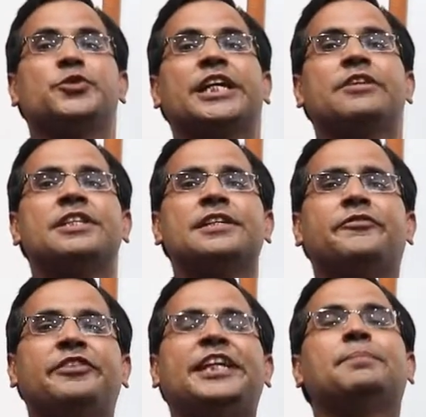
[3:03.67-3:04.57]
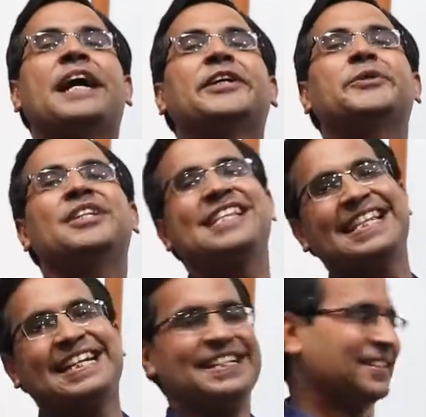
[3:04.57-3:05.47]
to give the feedback to the
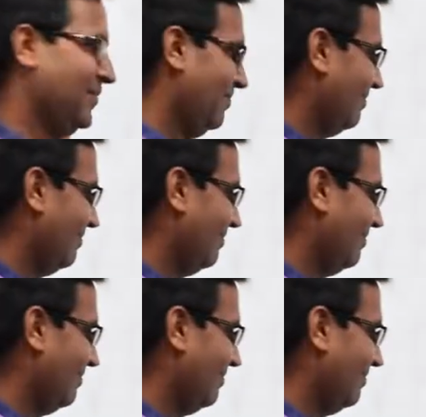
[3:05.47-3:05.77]
sender.